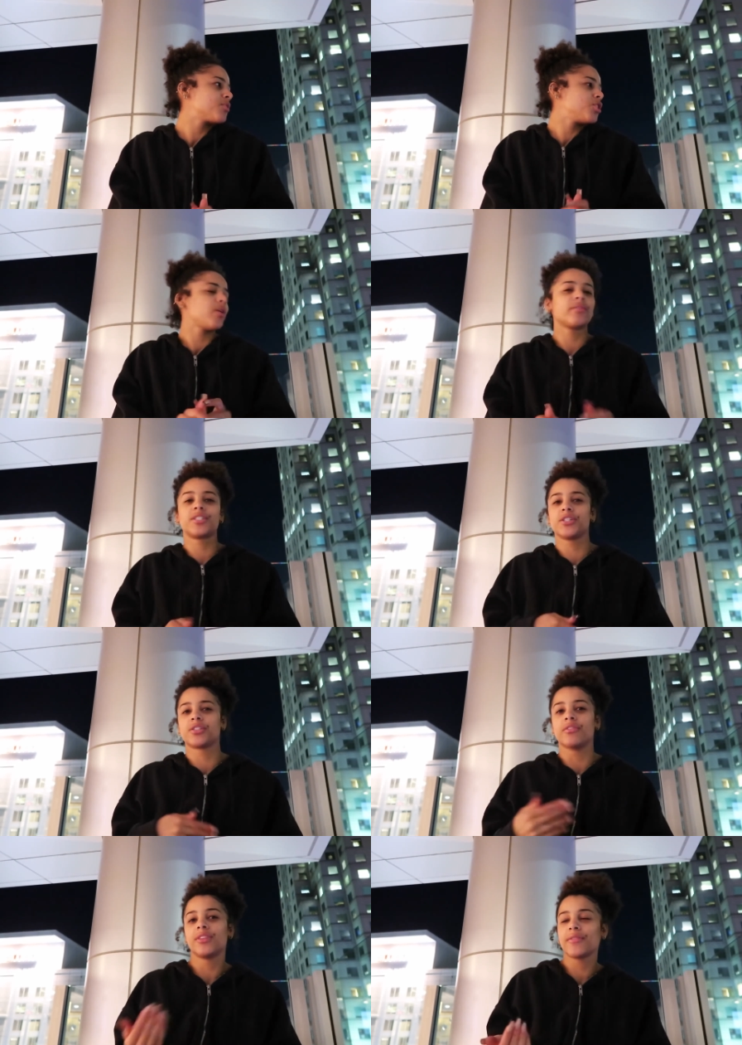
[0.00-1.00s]
could you ever see
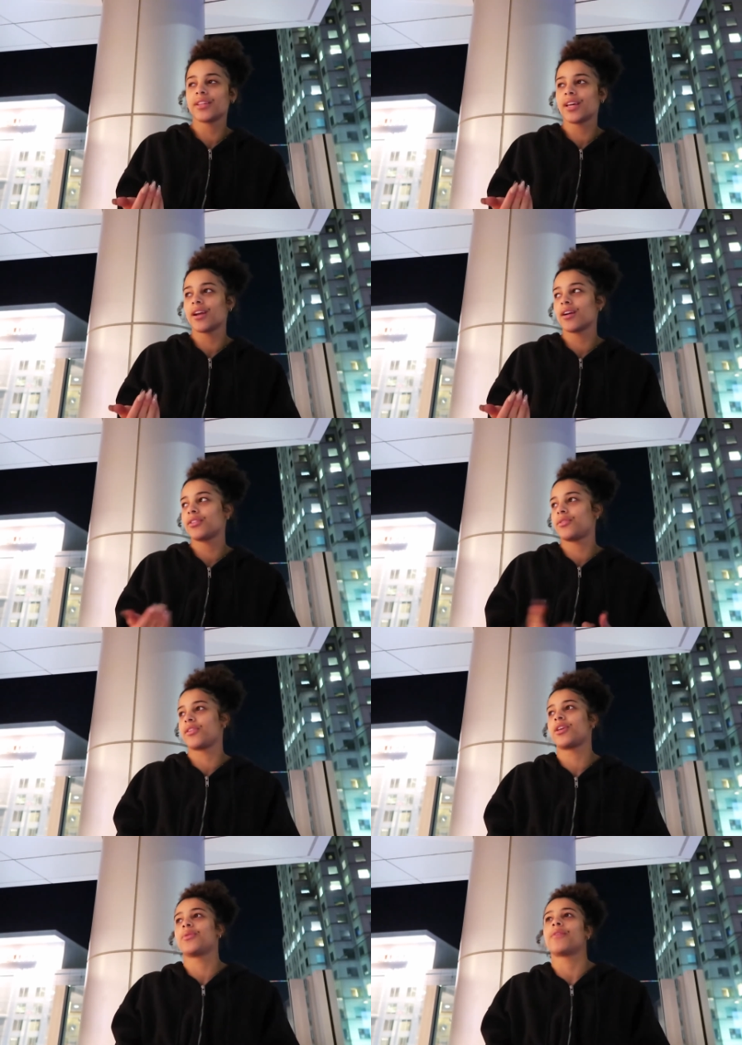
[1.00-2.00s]
yourself living there? Do you
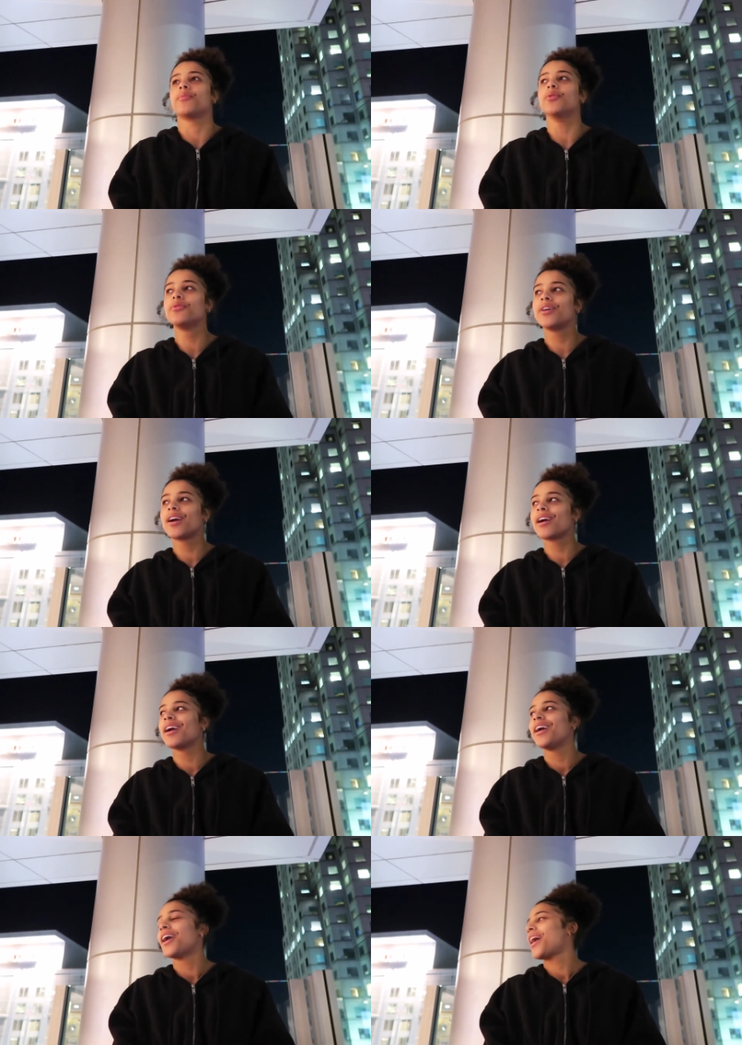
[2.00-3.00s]
think you would ever move
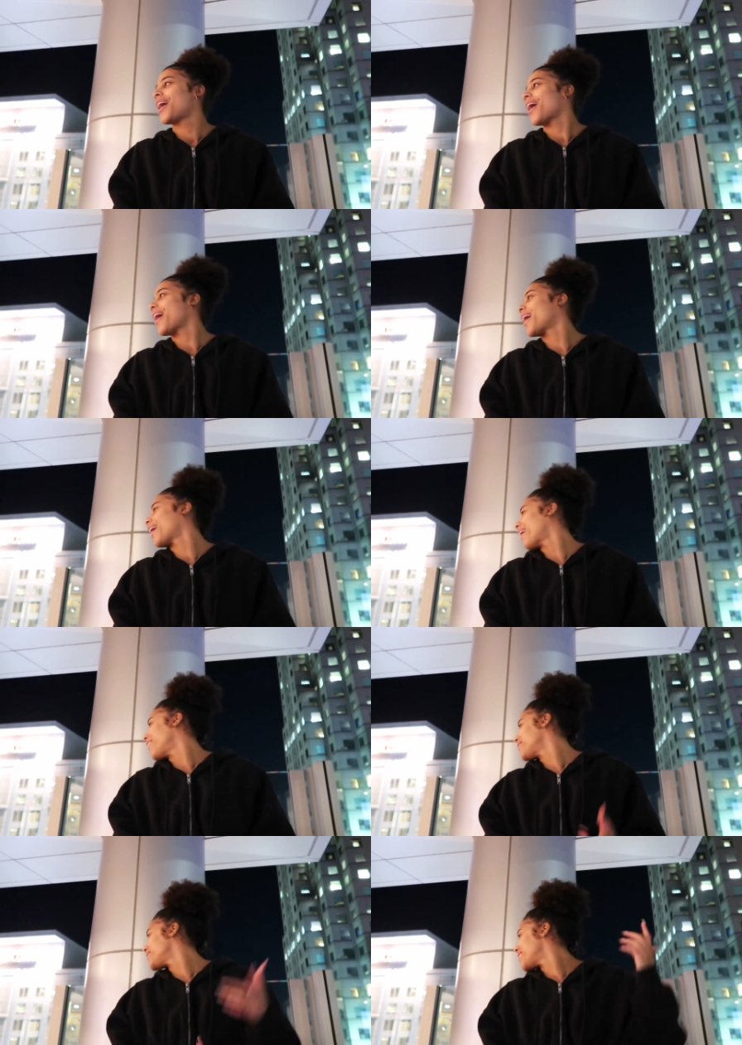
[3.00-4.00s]
there?
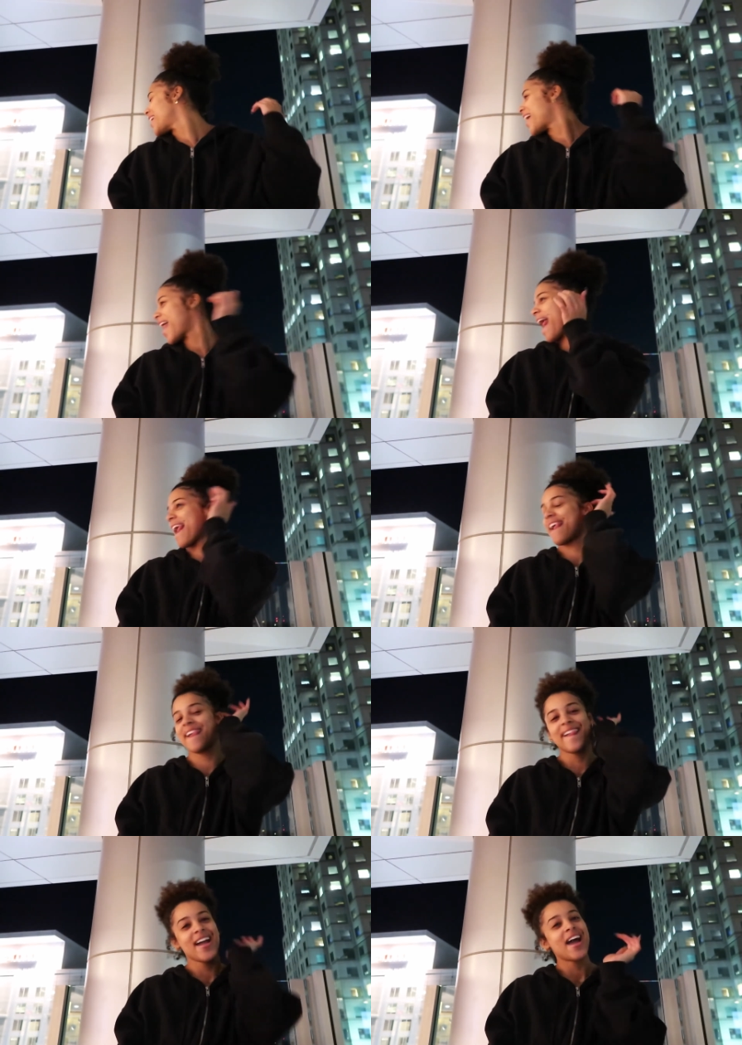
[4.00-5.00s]
And
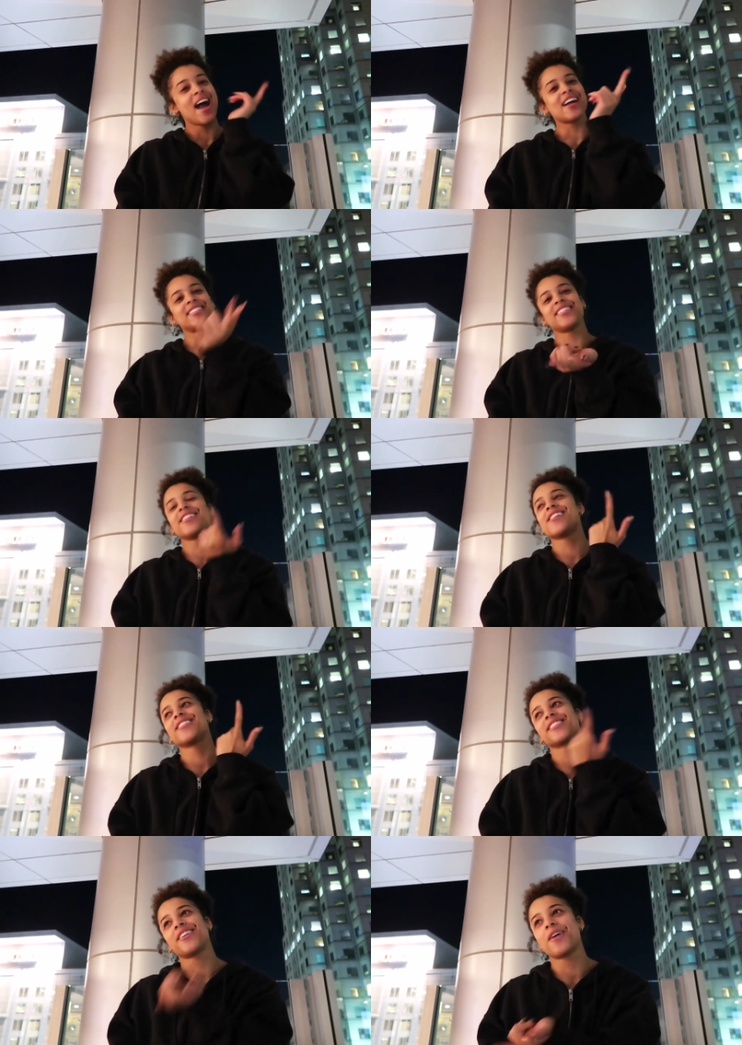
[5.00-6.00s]
I see
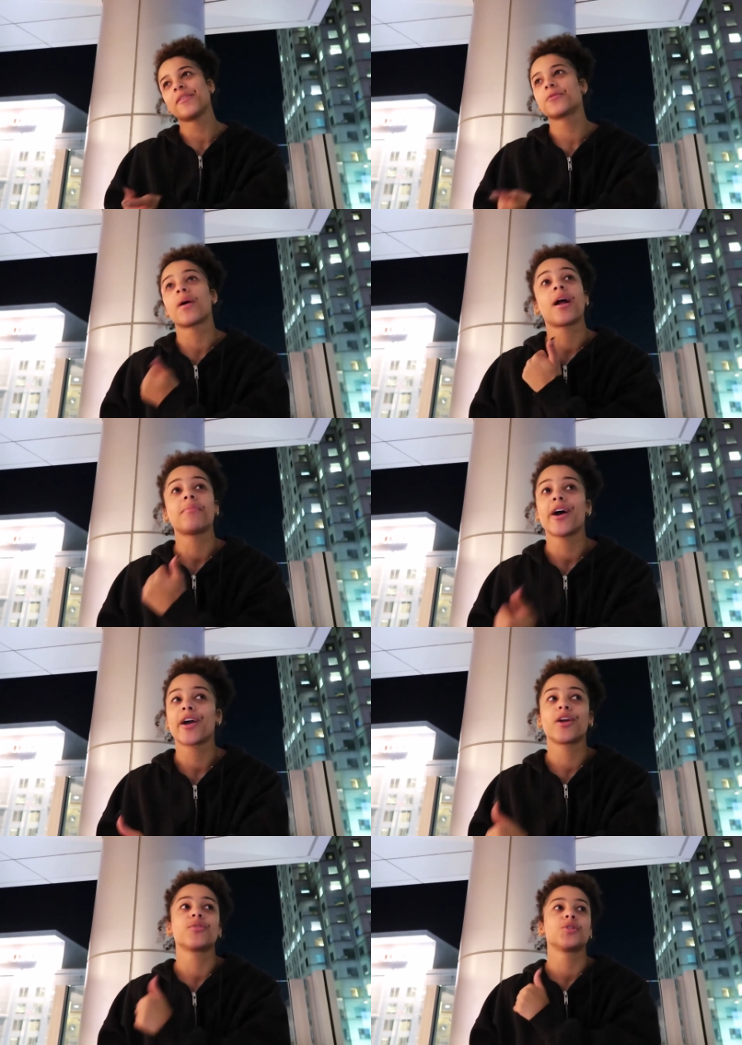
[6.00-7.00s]
all those comments, but I'm not
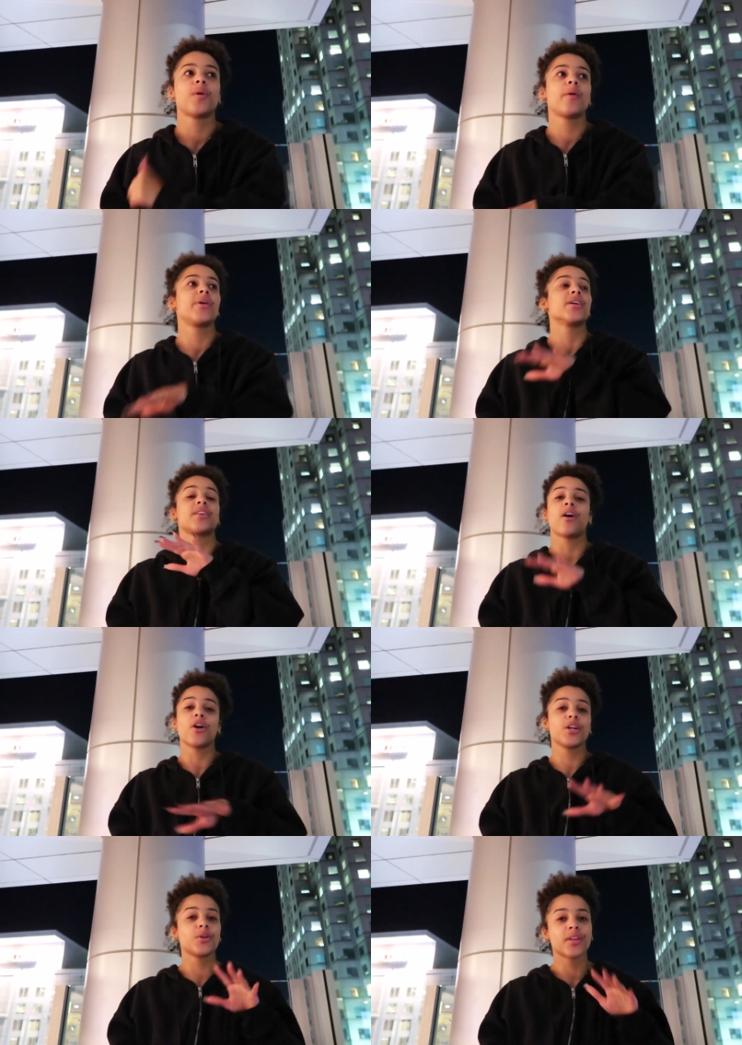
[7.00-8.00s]
gonna respond because I
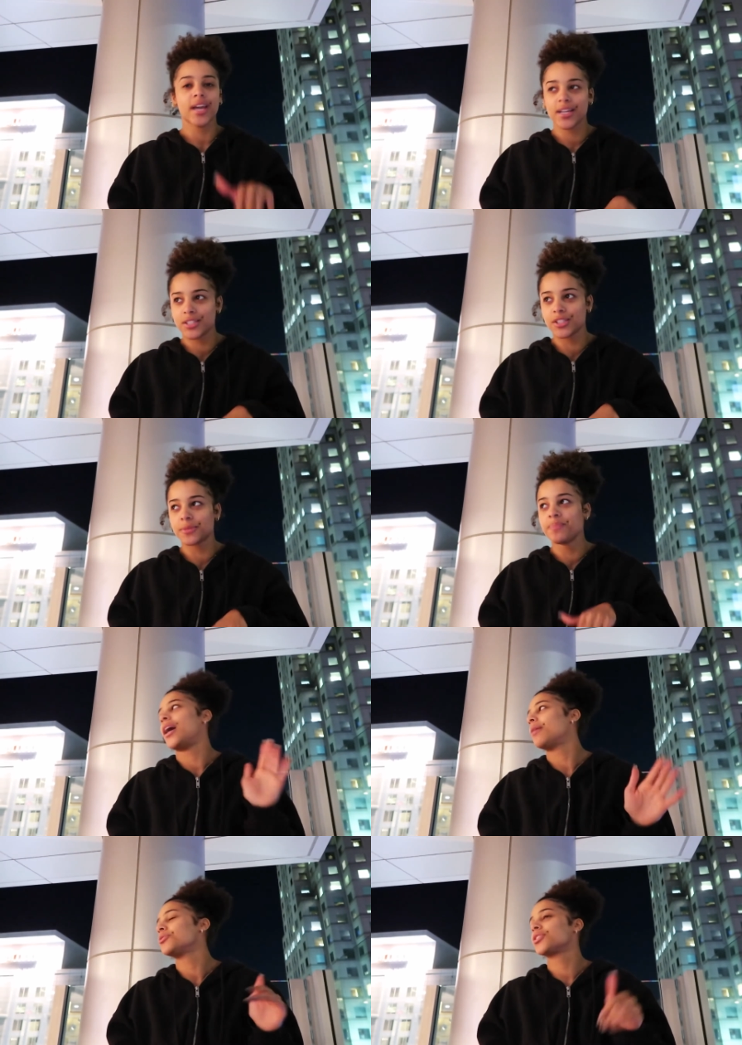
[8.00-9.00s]
already know the answer.
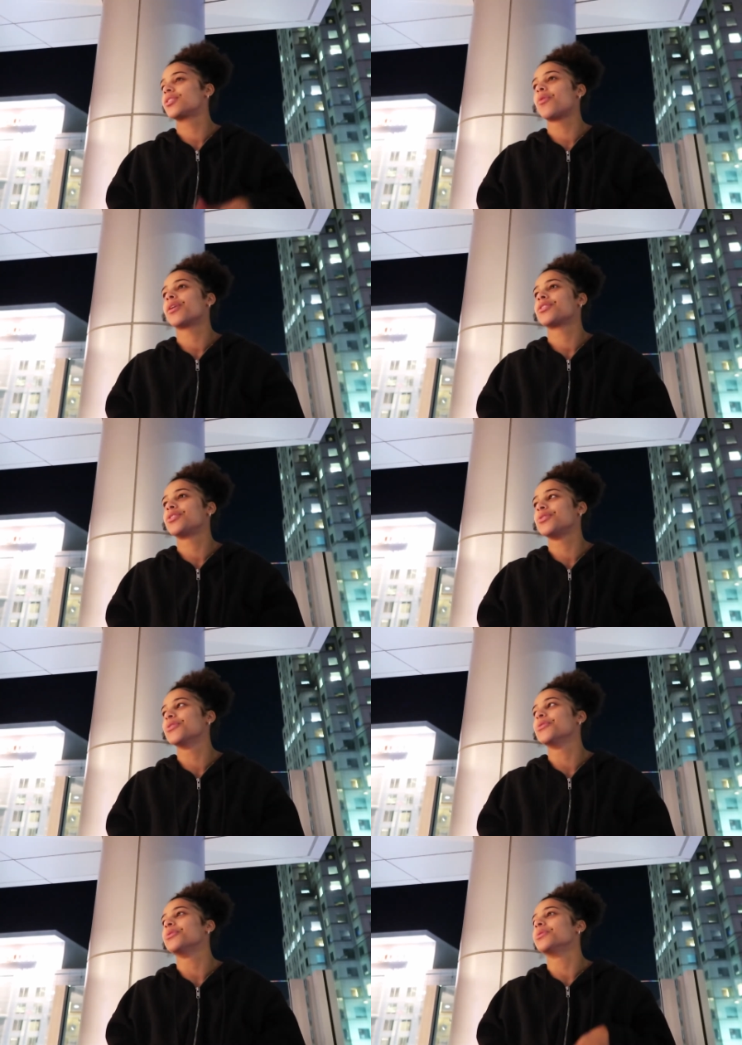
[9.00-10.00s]
I'm just going
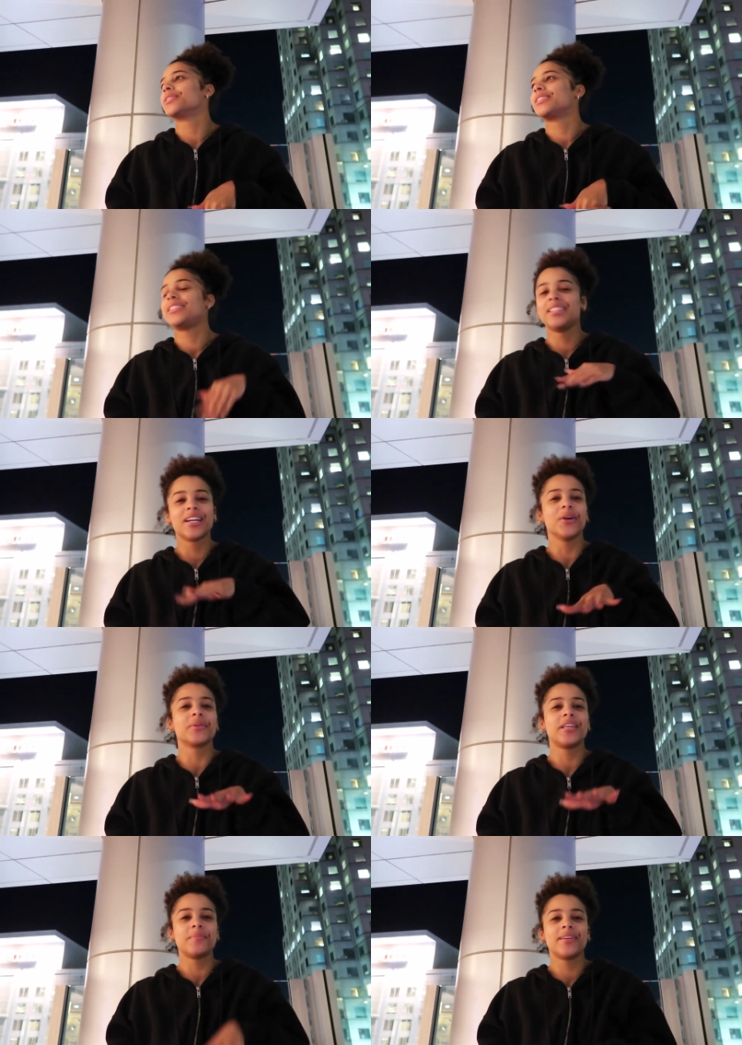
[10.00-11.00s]
to, you
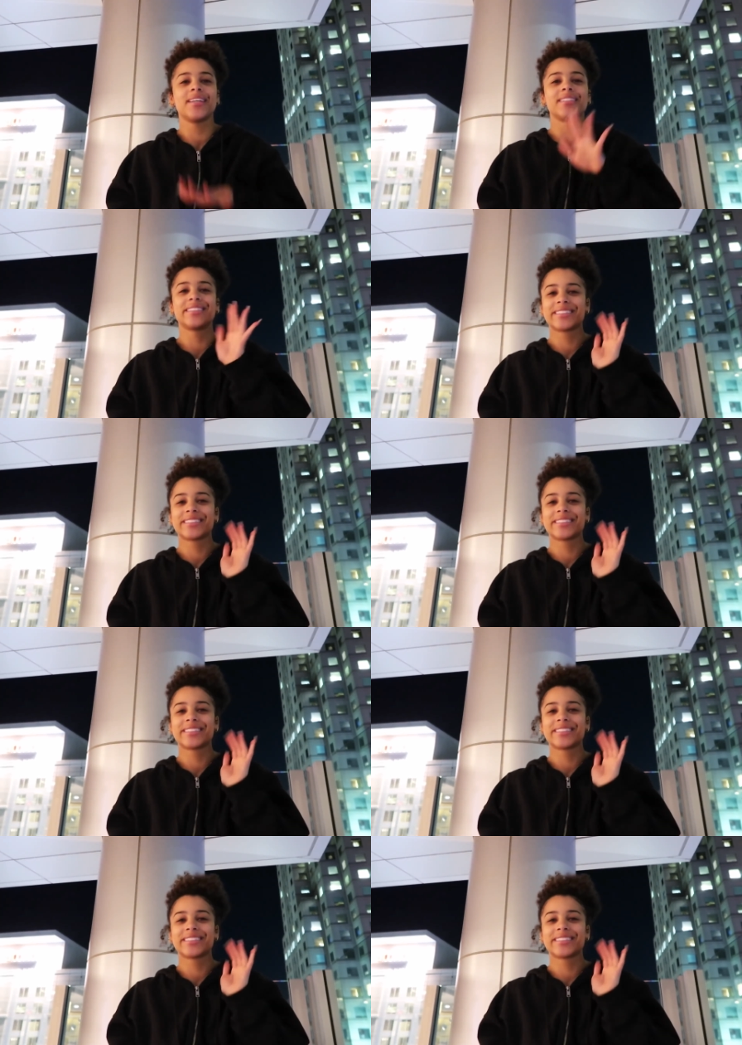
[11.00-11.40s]
know, keep it,